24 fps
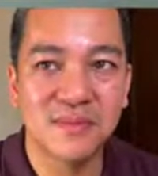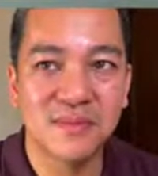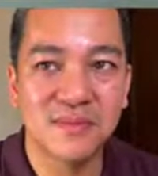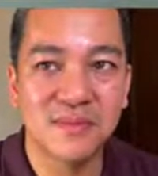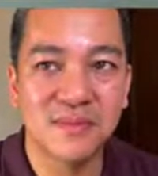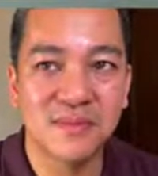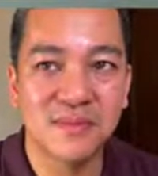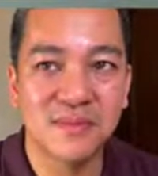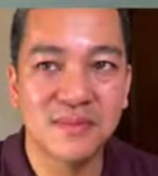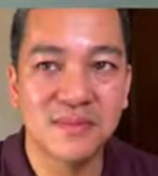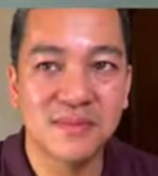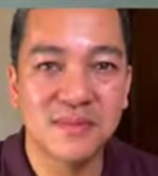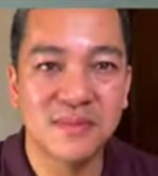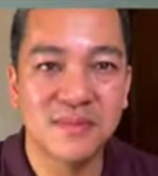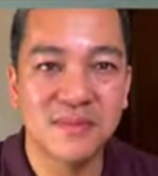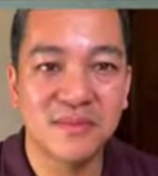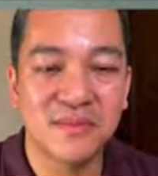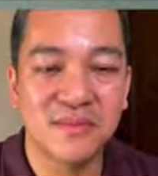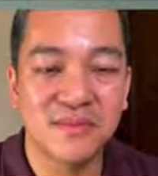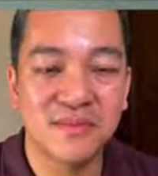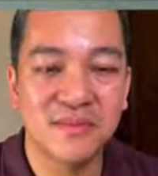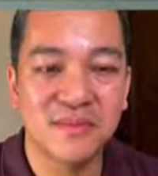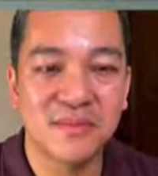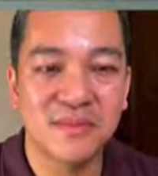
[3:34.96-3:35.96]

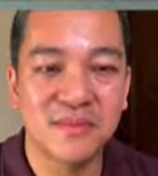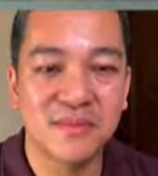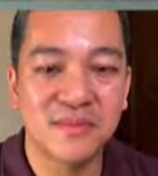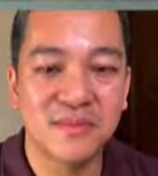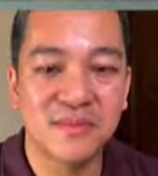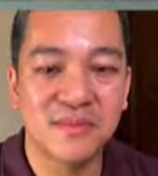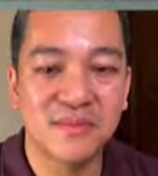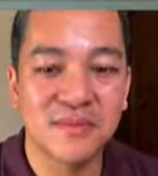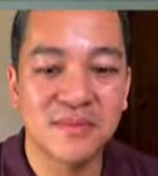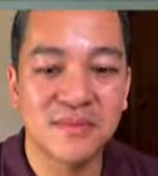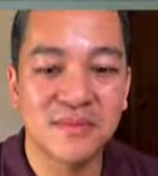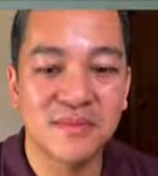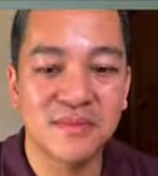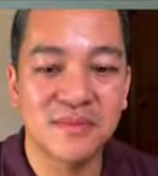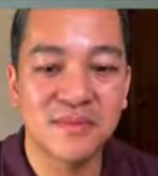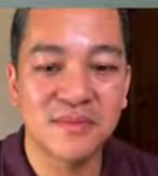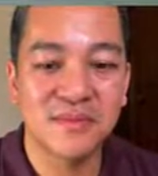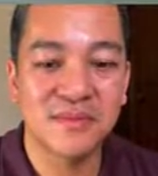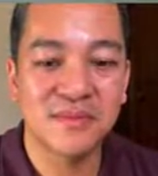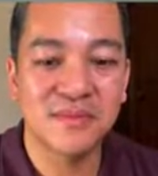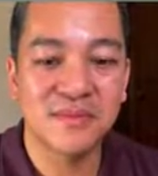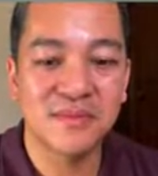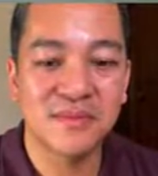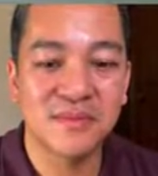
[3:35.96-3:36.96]

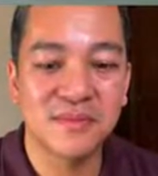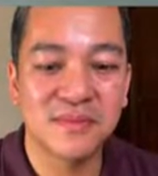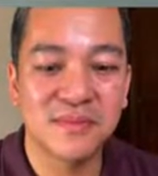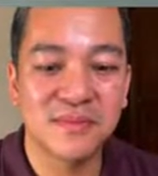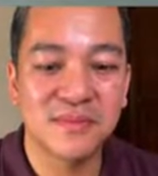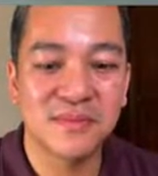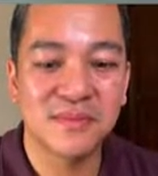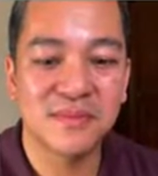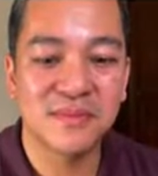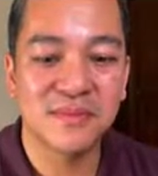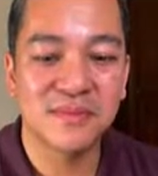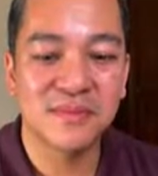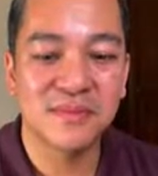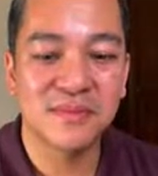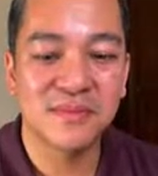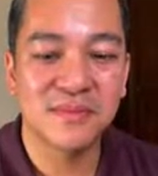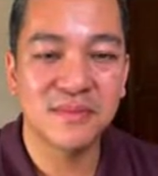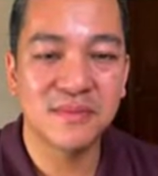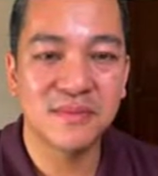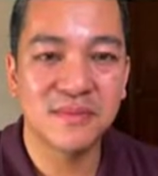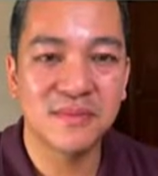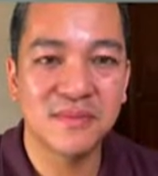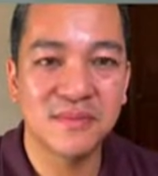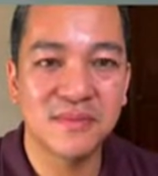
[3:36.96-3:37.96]

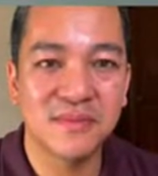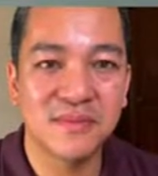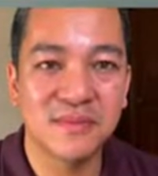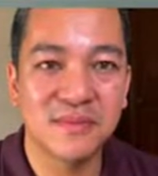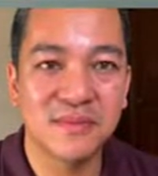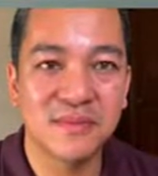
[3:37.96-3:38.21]
(not speaking)